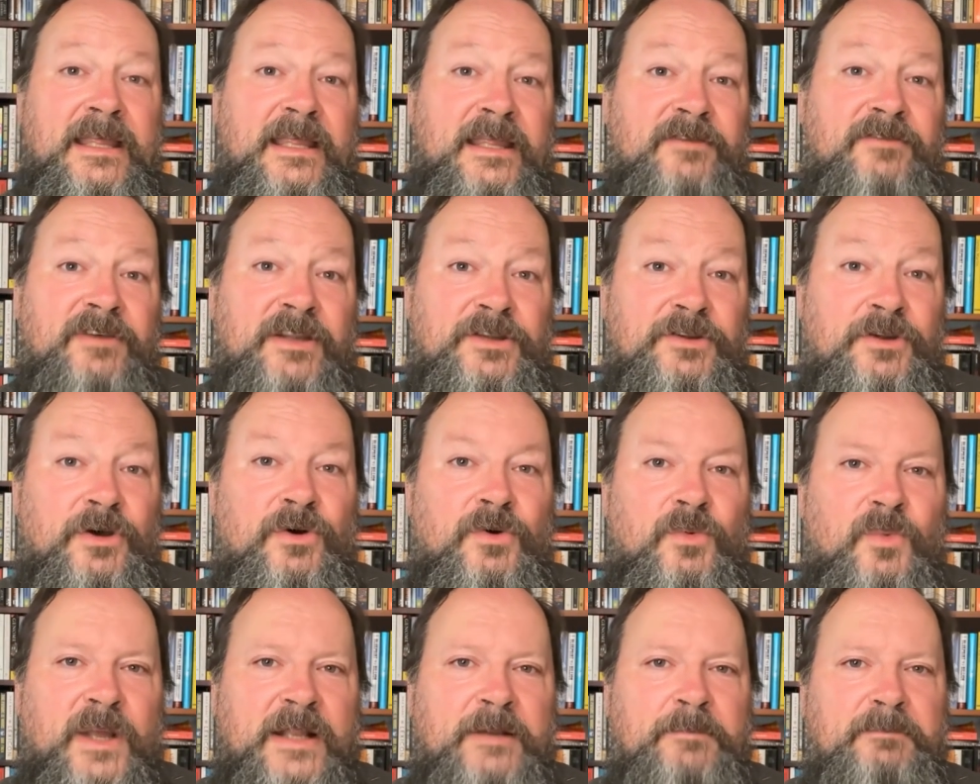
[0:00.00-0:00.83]
Even though
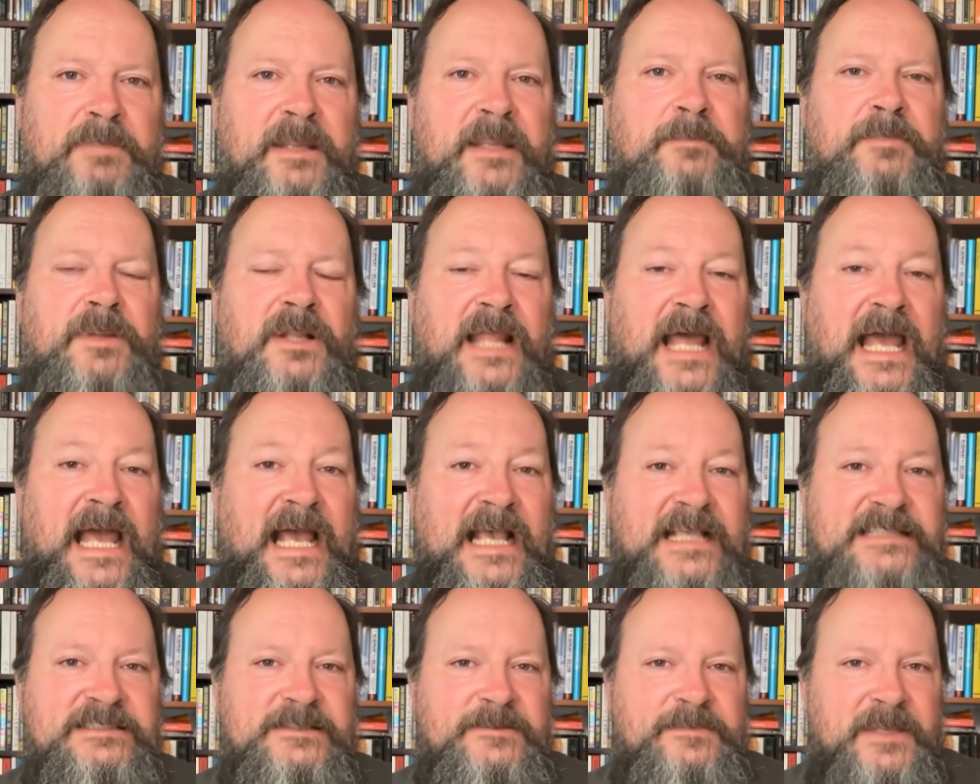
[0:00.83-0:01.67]
when people
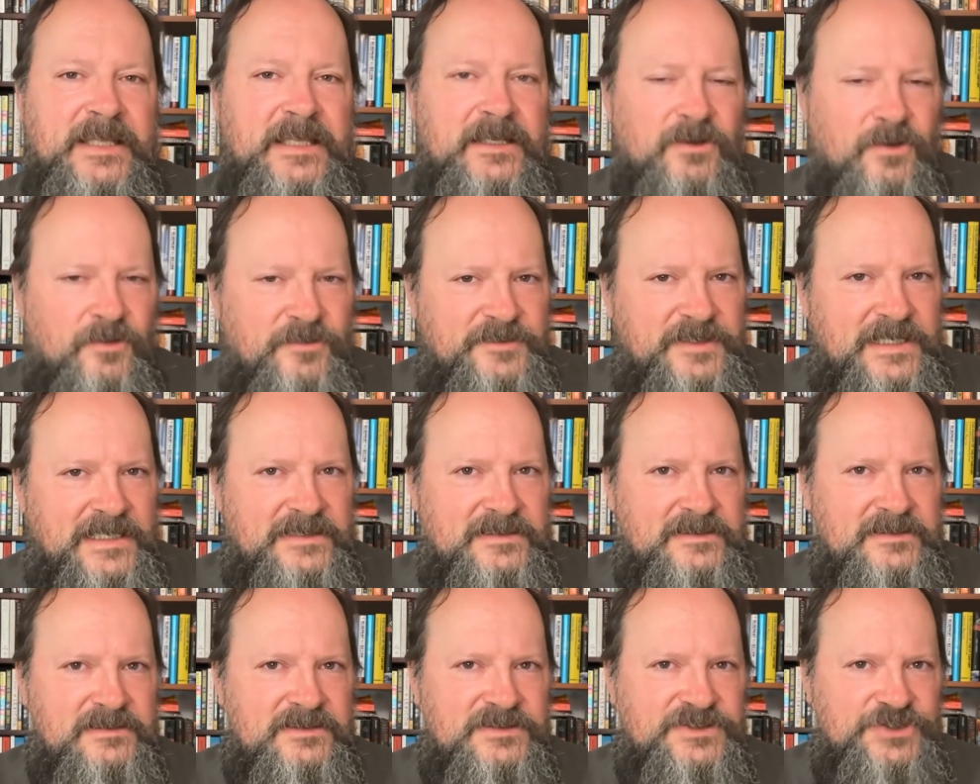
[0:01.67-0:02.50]
ask me,
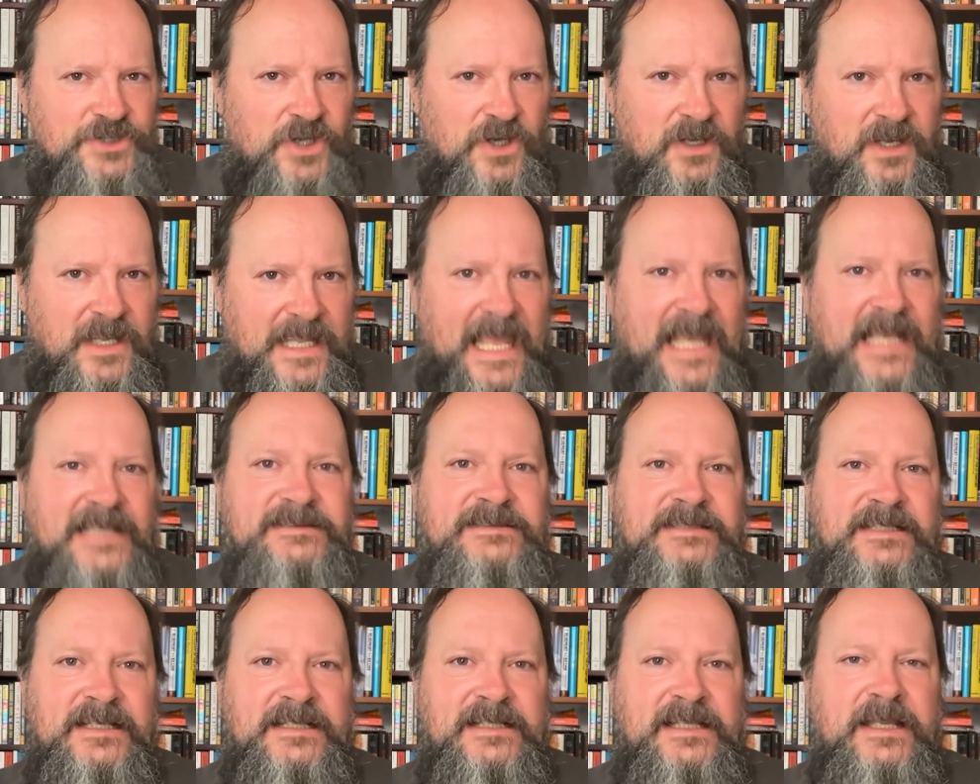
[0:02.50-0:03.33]
often
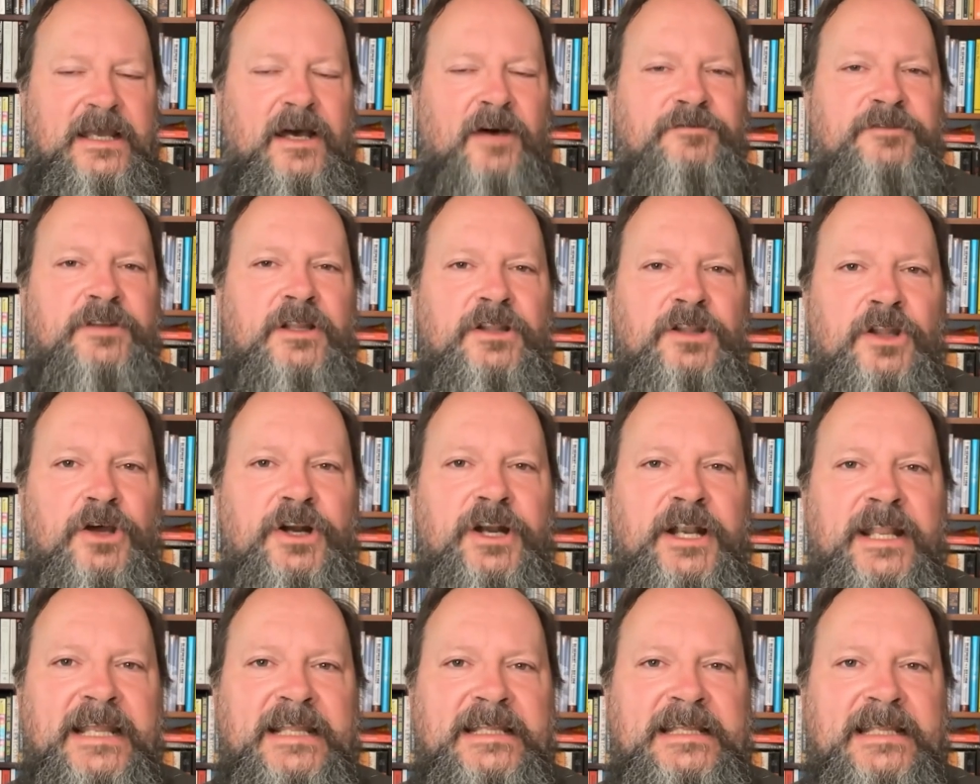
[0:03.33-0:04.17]
sarcastically after
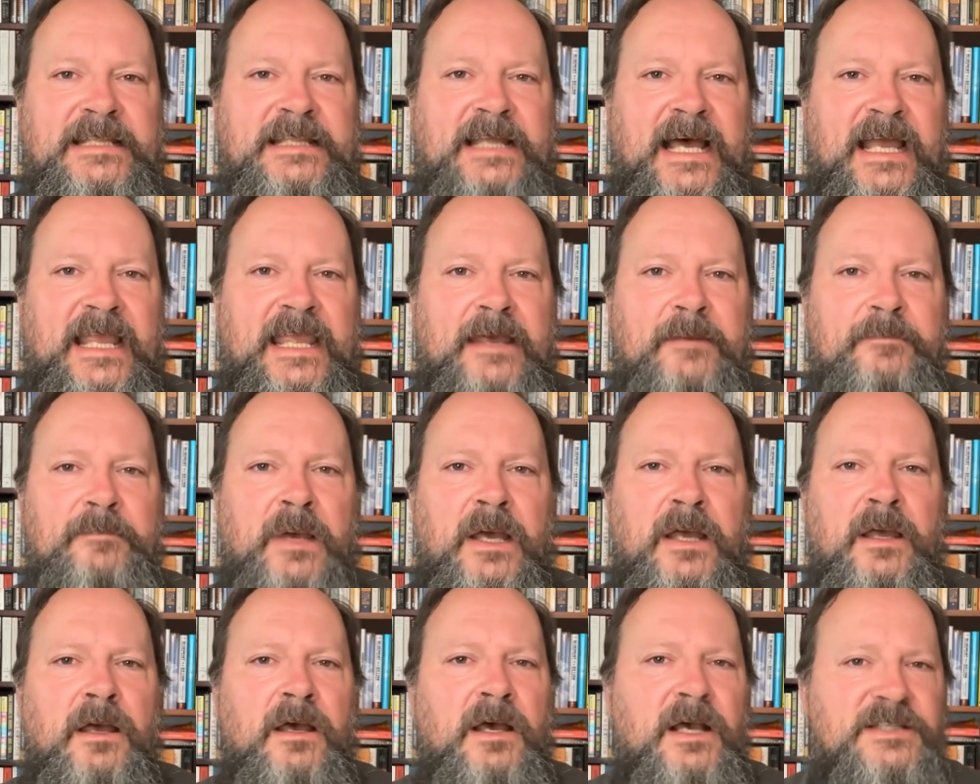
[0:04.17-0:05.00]
learning that I am
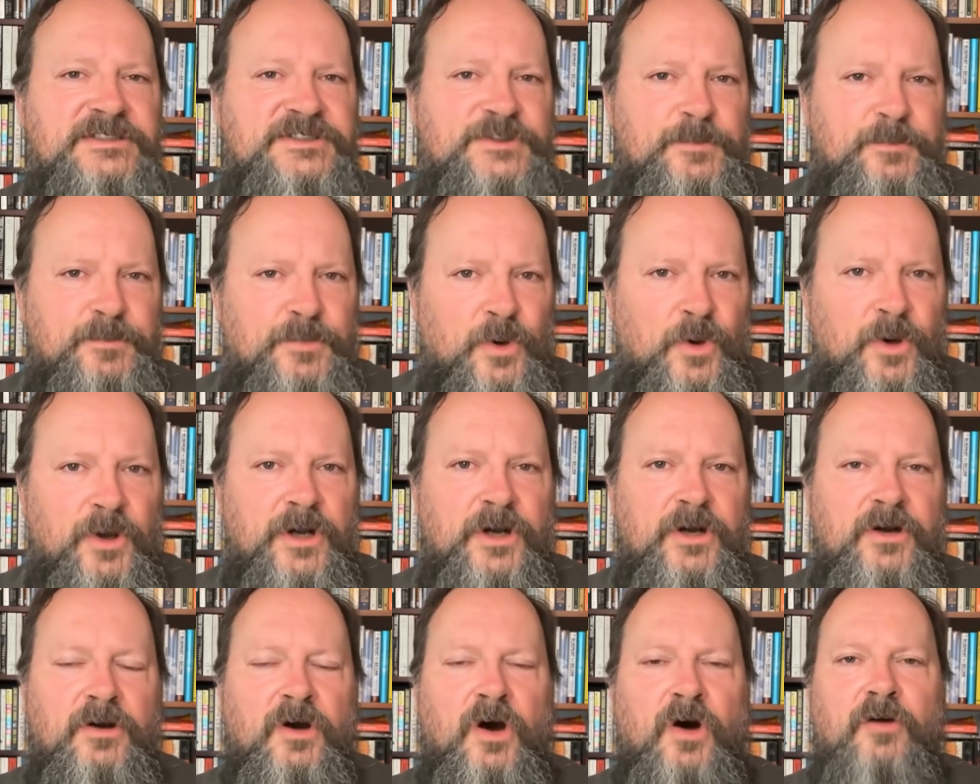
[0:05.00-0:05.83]
a
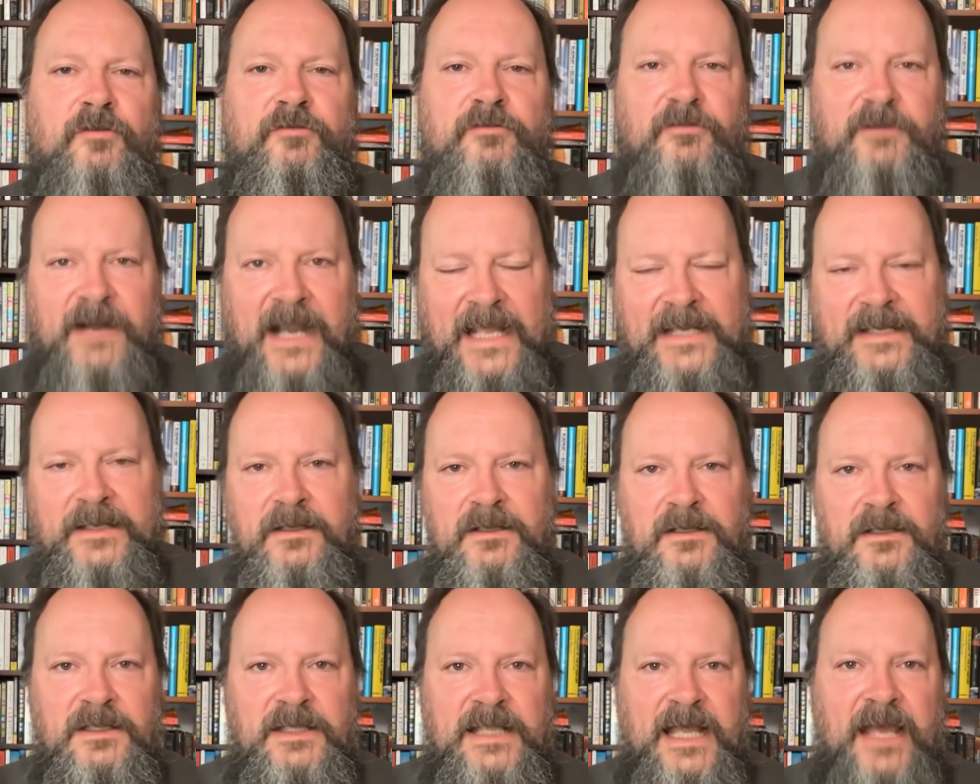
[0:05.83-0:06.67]
supporter of
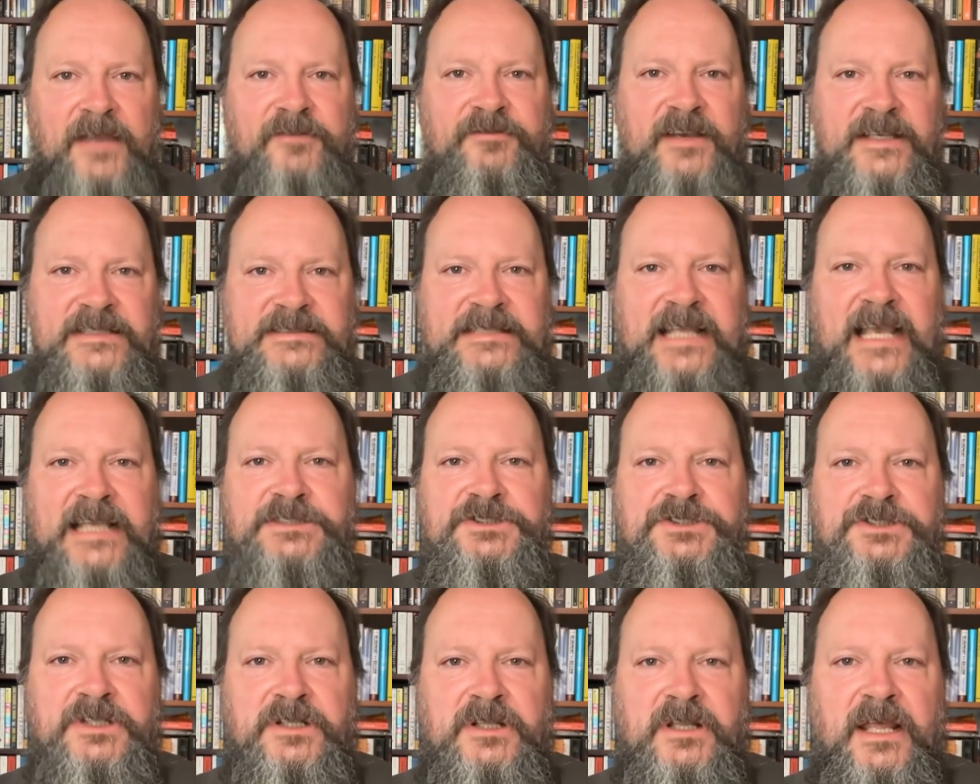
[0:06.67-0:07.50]
radical life
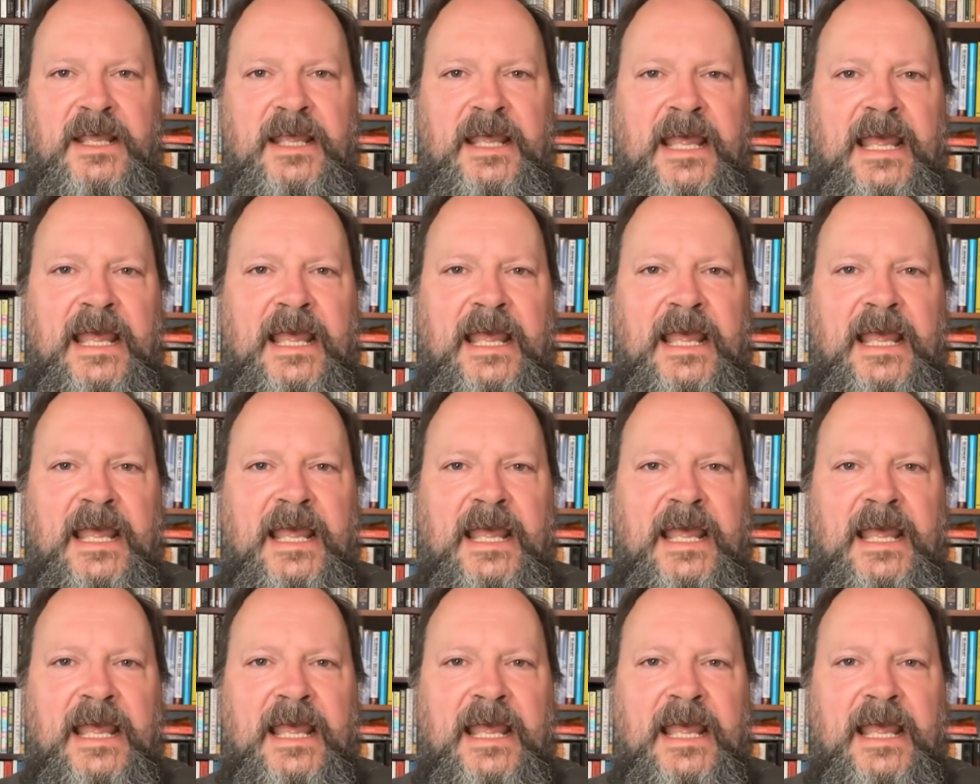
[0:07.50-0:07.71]
extension